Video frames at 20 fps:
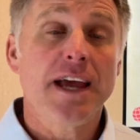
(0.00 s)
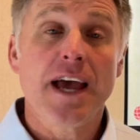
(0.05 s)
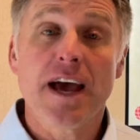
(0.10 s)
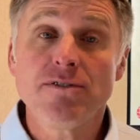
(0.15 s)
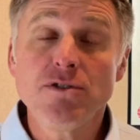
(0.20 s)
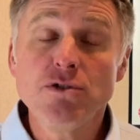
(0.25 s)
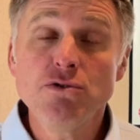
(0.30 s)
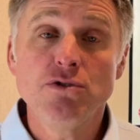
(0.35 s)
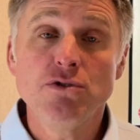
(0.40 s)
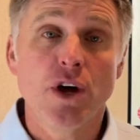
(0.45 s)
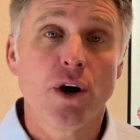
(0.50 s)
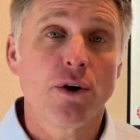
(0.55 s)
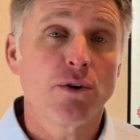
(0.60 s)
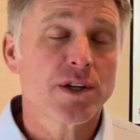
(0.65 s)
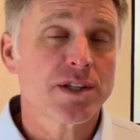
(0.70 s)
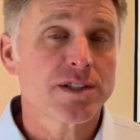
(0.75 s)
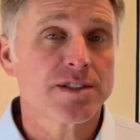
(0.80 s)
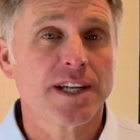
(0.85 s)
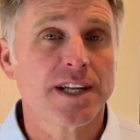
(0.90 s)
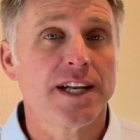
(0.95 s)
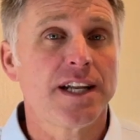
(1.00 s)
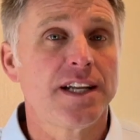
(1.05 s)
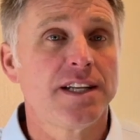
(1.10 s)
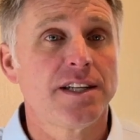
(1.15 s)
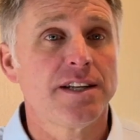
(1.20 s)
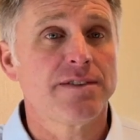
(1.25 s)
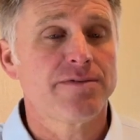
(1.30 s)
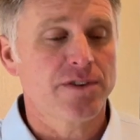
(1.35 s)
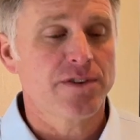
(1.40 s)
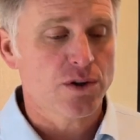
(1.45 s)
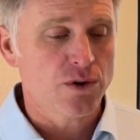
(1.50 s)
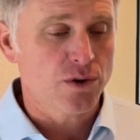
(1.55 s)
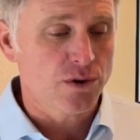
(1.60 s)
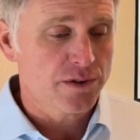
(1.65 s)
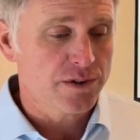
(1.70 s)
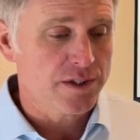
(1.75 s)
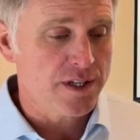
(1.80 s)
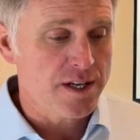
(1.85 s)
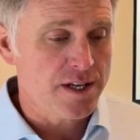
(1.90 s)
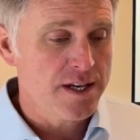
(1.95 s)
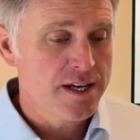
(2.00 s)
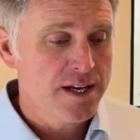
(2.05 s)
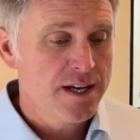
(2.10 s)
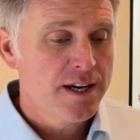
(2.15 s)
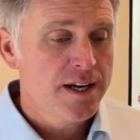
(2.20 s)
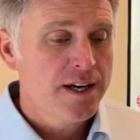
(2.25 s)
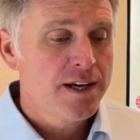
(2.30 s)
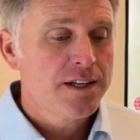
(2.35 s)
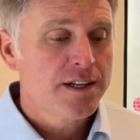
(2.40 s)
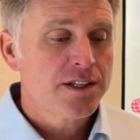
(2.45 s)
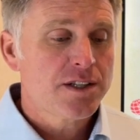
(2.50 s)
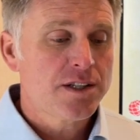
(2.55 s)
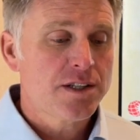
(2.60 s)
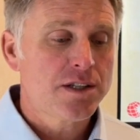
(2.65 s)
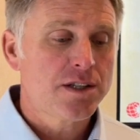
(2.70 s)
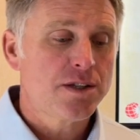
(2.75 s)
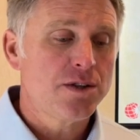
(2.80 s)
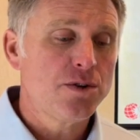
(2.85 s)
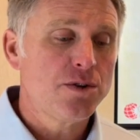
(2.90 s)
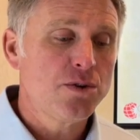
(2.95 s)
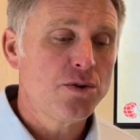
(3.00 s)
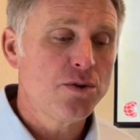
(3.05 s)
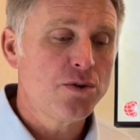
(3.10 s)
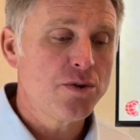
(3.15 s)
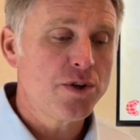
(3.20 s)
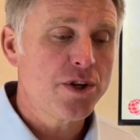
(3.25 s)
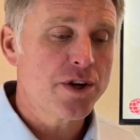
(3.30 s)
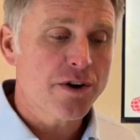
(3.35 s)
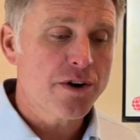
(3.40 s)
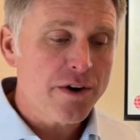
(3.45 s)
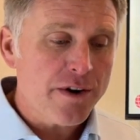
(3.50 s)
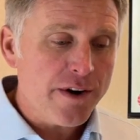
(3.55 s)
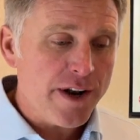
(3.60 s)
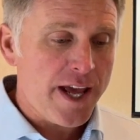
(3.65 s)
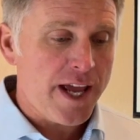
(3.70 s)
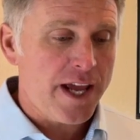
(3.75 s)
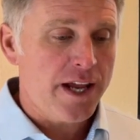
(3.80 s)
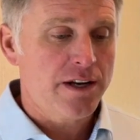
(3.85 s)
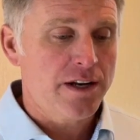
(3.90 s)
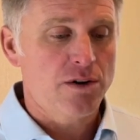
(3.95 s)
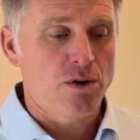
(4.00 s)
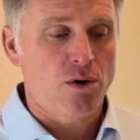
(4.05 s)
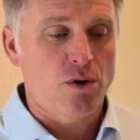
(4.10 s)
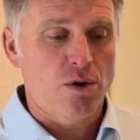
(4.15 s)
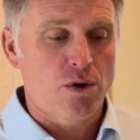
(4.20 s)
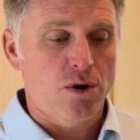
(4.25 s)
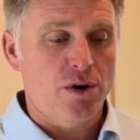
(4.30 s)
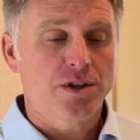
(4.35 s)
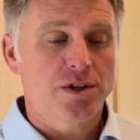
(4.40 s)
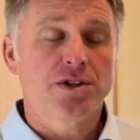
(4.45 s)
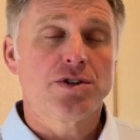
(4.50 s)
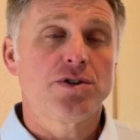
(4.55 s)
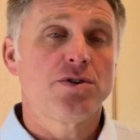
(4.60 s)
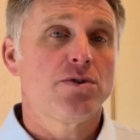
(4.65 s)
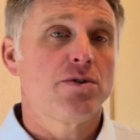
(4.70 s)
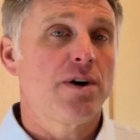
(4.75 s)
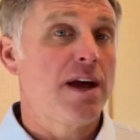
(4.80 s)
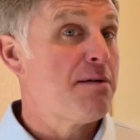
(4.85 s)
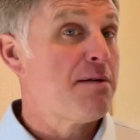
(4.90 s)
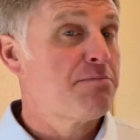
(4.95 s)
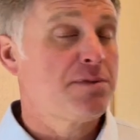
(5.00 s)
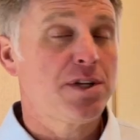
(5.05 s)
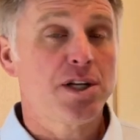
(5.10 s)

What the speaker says: Have you noticed any difficulty to urinate or to empty